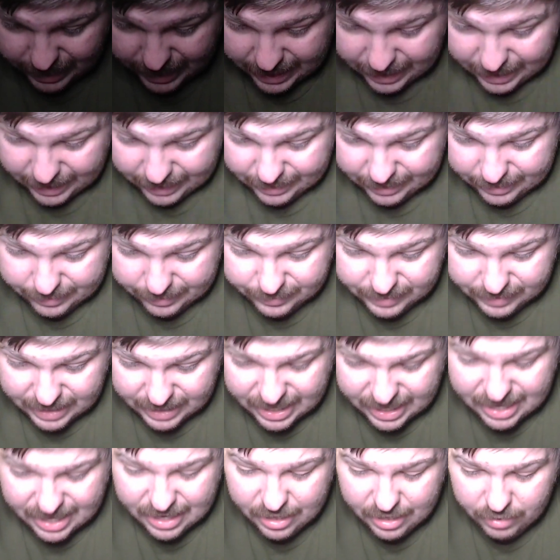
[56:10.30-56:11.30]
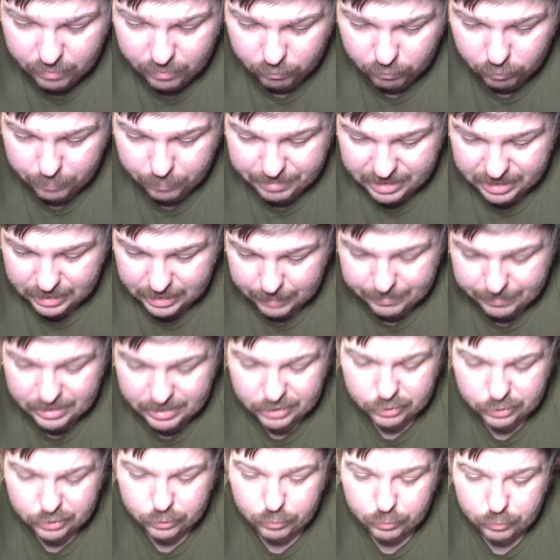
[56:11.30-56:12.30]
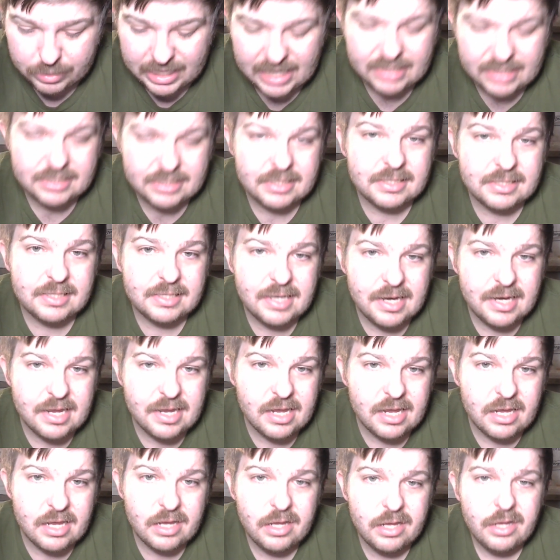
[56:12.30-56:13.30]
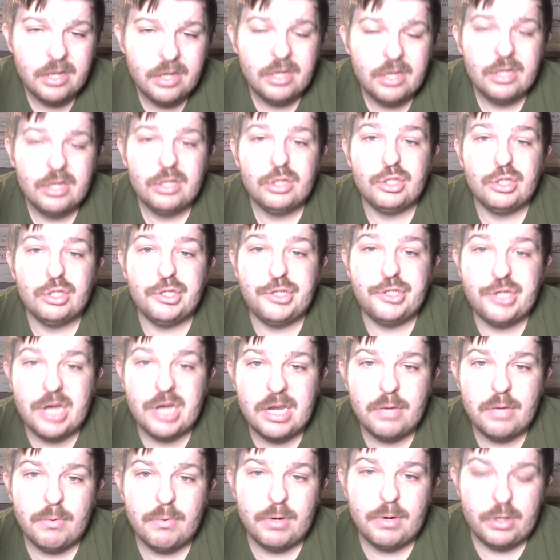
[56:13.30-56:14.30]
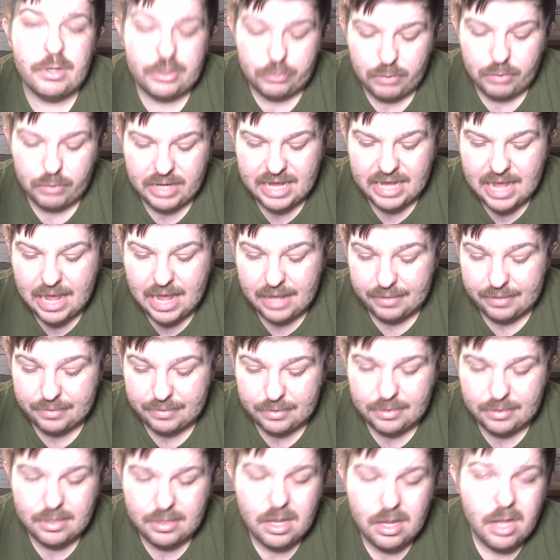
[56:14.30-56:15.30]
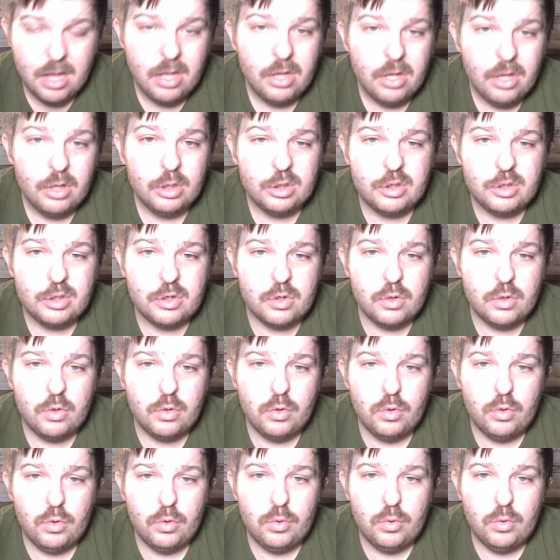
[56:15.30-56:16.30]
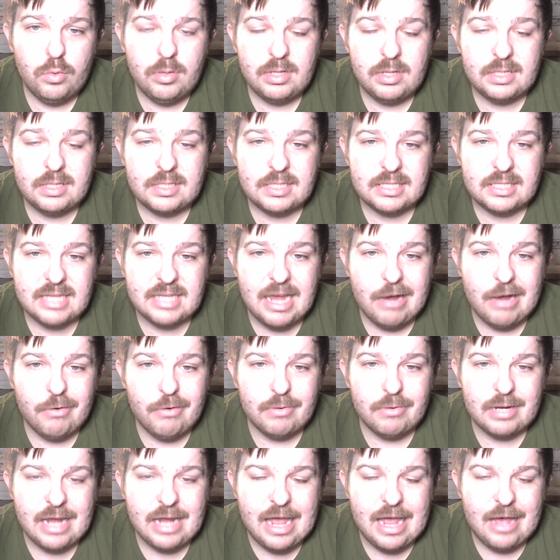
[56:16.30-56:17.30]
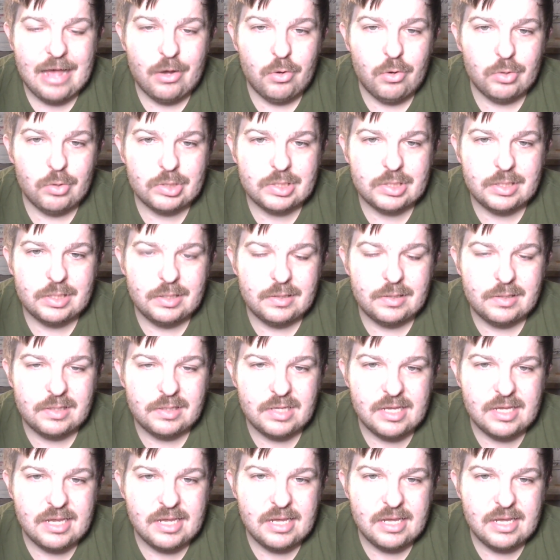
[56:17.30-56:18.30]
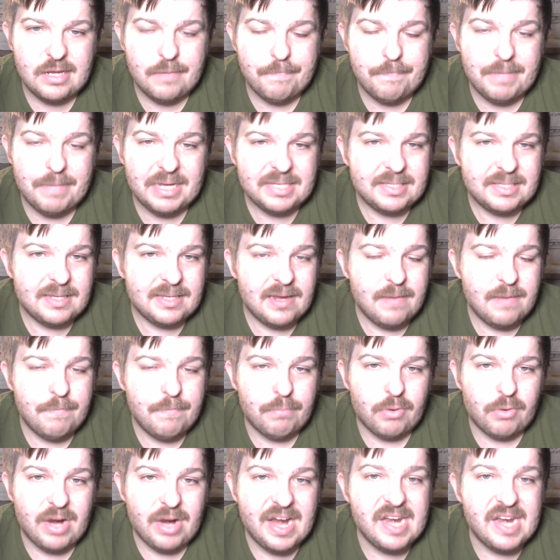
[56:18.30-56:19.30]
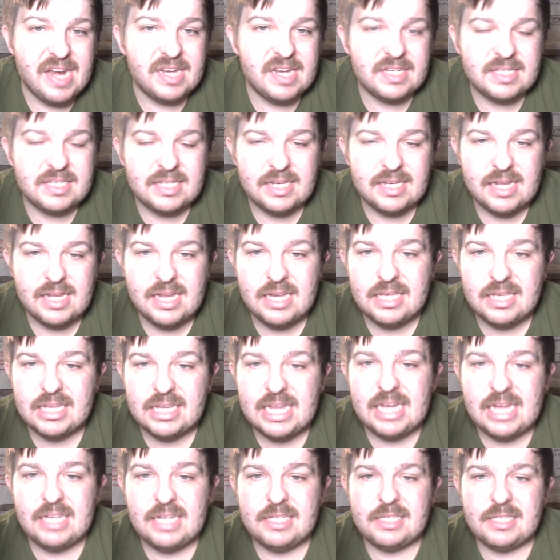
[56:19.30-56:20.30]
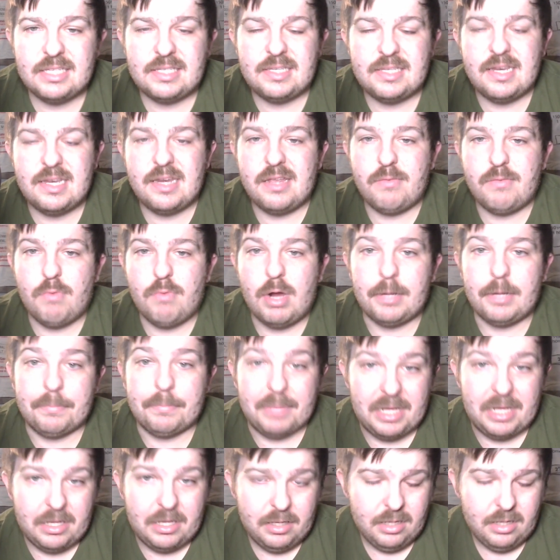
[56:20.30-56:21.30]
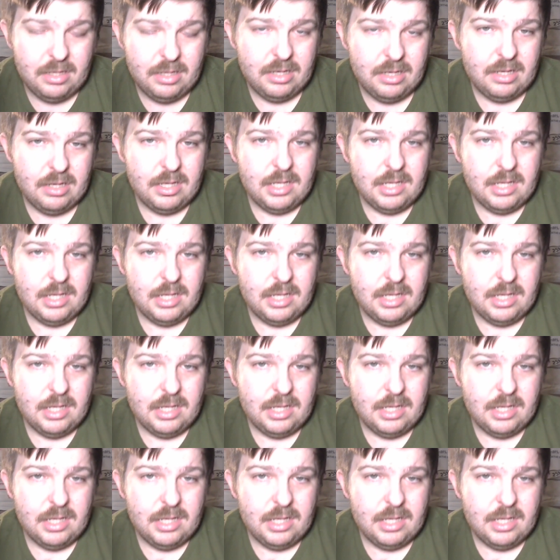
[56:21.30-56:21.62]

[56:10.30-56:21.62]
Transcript: And they will be coming to Kansas City January 28th to scout out the best and brightest in Kansas City rugby.